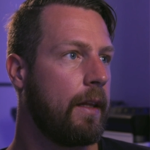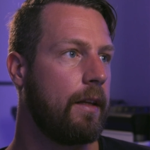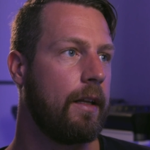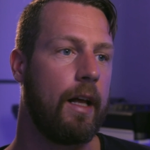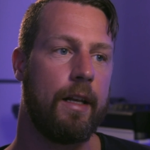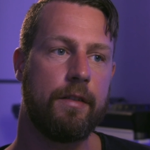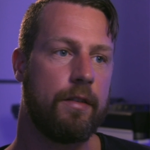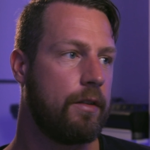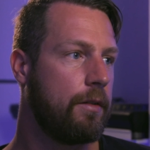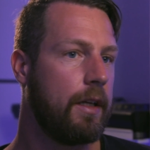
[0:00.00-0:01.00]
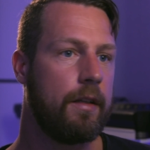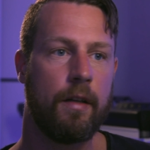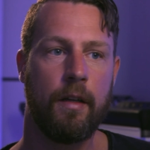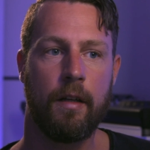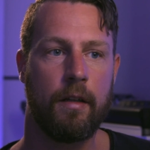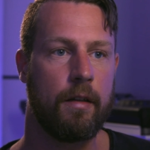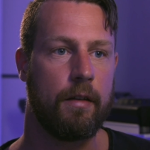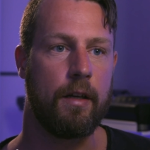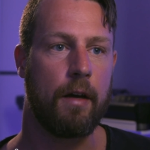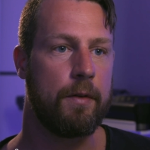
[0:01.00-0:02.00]
Then I listen to it.
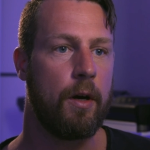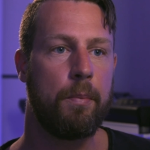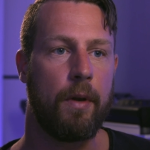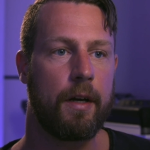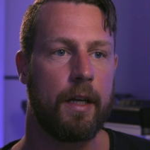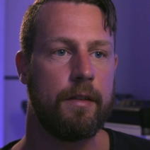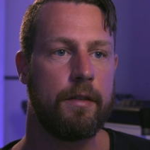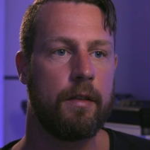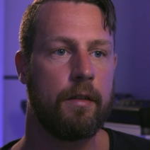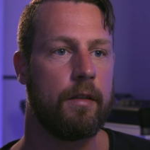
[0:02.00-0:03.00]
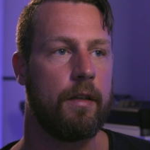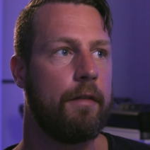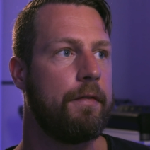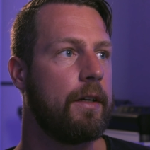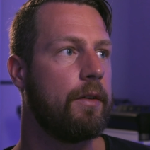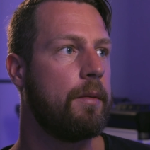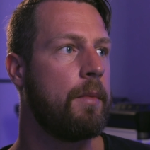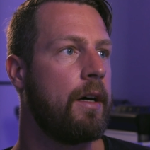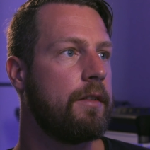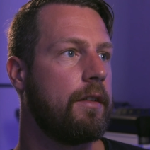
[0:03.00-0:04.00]
You have no plugins, nothing on the
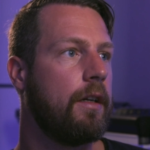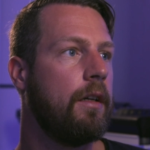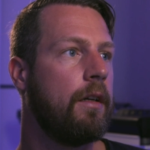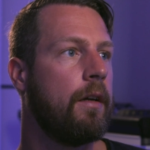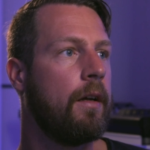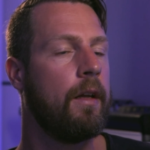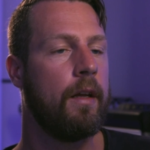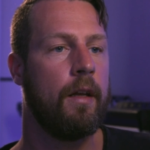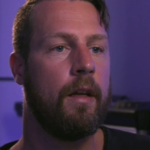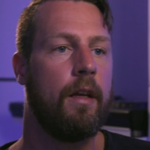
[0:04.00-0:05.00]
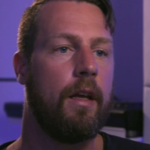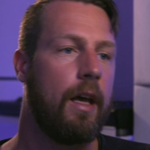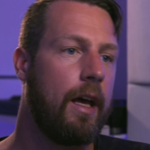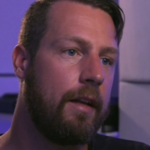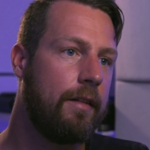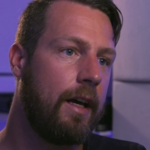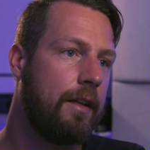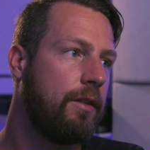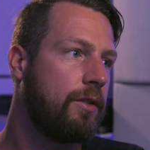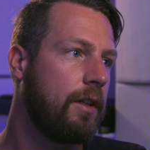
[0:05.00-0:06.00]
master. And
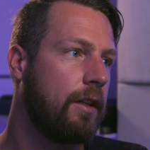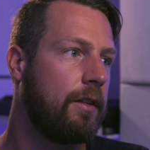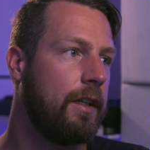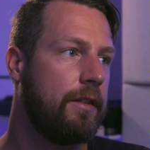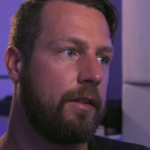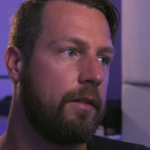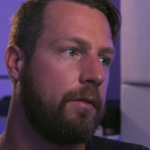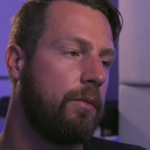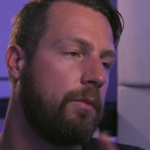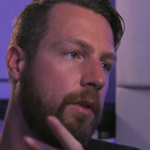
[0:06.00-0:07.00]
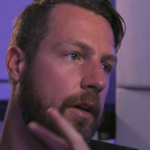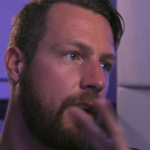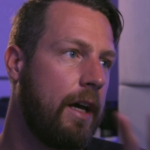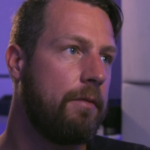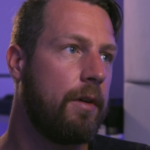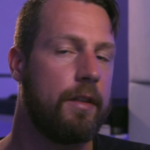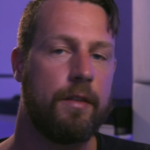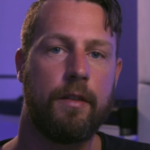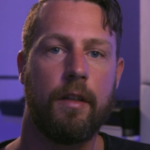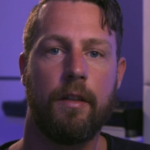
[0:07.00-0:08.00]
then you start to listen, okay, what
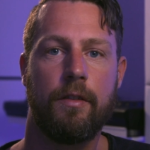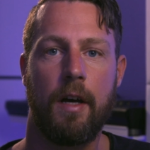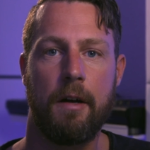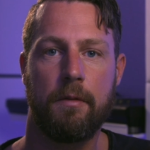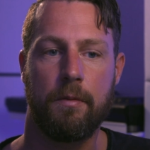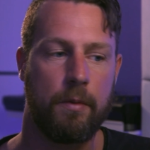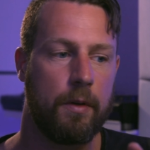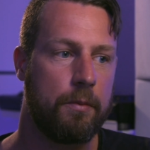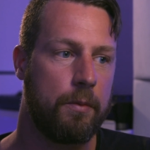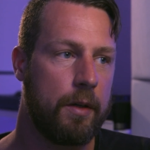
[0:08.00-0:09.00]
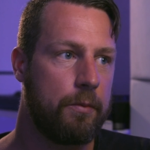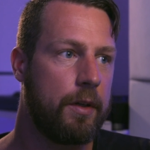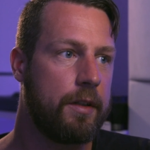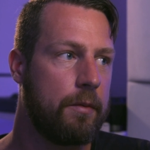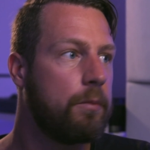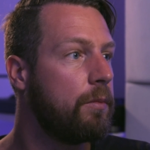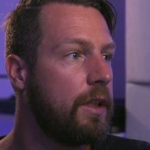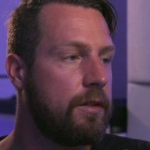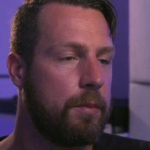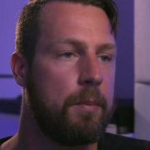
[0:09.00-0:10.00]
is the sound? What
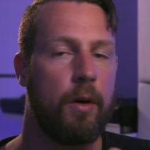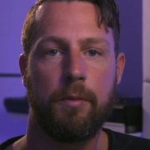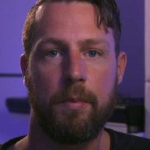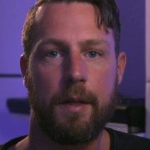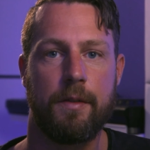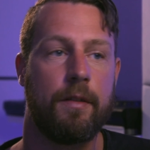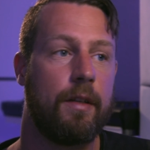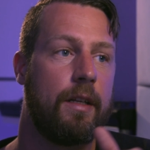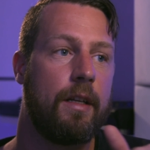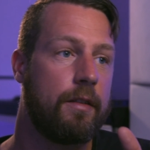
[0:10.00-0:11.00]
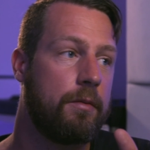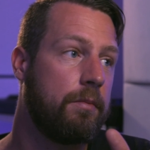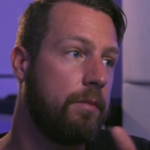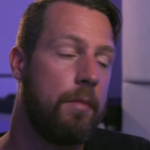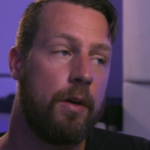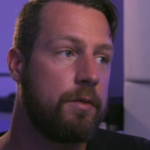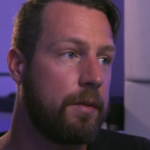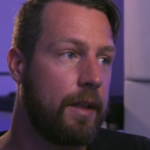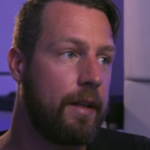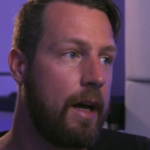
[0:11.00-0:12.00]
needs to be most present? And that's most of
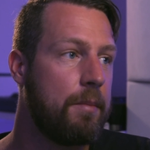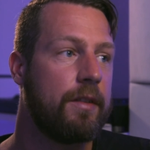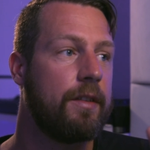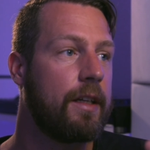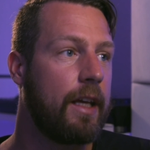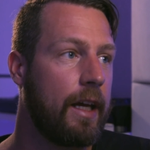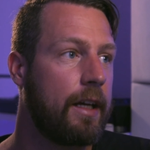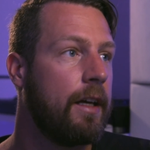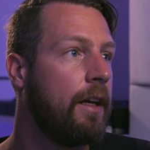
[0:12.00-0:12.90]
the time it's the kick.